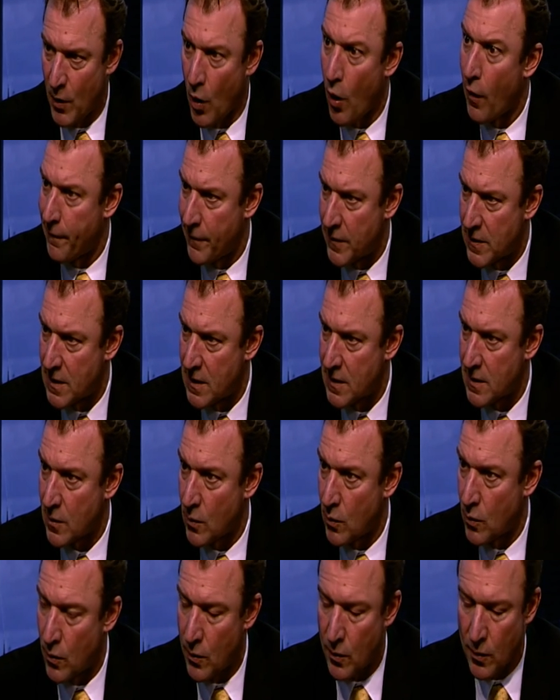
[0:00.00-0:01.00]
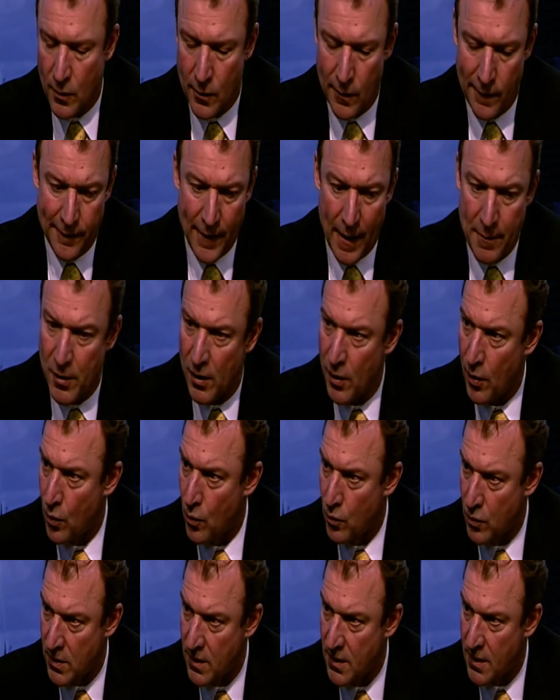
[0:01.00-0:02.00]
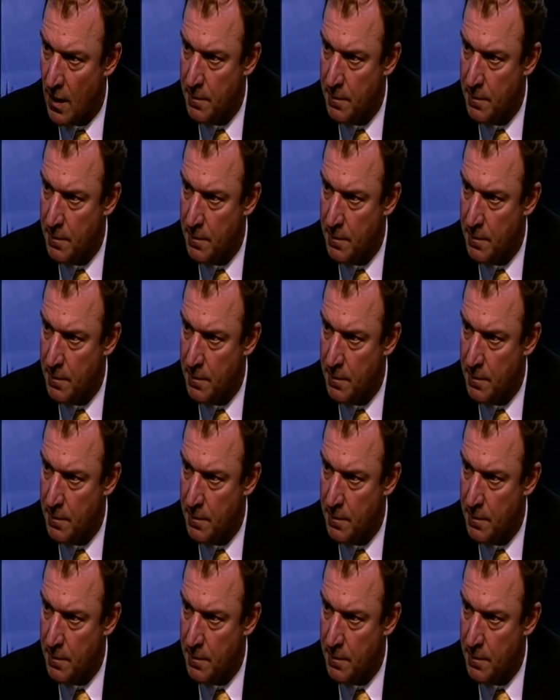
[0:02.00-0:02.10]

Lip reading: offices or family-owned